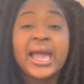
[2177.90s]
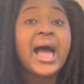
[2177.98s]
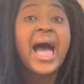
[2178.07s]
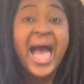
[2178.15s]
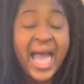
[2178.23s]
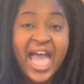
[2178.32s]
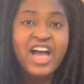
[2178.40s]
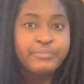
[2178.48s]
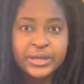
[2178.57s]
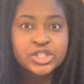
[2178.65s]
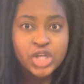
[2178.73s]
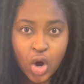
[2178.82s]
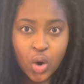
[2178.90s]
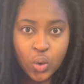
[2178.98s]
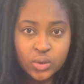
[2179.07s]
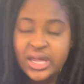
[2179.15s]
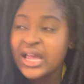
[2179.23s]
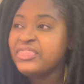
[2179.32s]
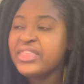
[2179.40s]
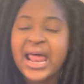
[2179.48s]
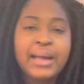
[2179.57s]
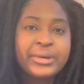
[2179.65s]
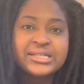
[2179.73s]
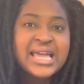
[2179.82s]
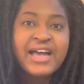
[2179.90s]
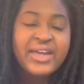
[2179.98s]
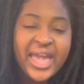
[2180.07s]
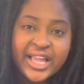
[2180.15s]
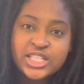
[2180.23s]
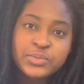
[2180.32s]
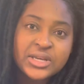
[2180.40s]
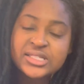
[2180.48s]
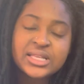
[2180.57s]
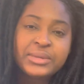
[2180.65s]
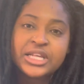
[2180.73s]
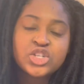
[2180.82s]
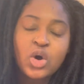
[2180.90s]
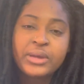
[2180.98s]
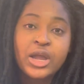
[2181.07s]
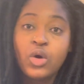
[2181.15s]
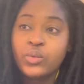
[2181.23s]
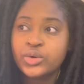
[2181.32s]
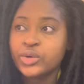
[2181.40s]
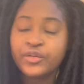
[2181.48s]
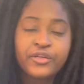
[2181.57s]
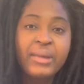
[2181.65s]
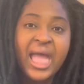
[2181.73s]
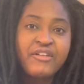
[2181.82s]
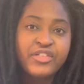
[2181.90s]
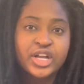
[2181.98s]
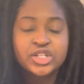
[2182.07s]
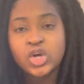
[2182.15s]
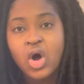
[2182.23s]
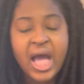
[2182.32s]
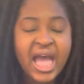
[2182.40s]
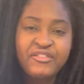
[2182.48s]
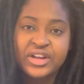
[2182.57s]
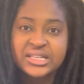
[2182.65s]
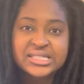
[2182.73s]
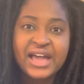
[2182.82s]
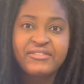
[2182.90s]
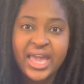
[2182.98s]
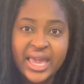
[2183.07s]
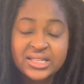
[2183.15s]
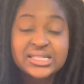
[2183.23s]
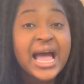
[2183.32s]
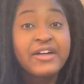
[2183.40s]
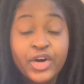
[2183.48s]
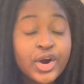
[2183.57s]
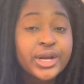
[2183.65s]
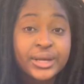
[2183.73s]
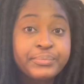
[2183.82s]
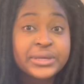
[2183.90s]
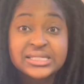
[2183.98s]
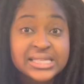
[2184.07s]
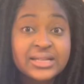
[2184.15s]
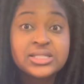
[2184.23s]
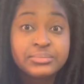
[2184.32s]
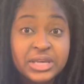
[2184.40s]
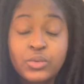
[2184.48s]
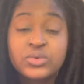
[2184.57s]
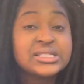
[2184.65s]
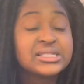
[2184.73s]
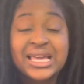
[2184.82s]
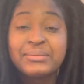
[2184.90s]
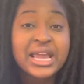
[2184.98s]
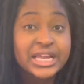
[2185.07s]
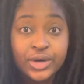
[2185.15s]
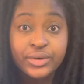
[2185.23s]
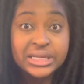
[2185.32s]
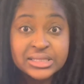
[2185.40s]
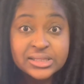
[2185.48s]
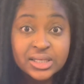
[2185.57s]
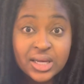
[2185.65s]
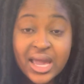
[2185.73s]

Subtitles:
I have been told that I must have AIDS because somebody told me, oh, you're from Africa, so all Africans have AIDS. I've heard it being said to me. It was the same ignorance.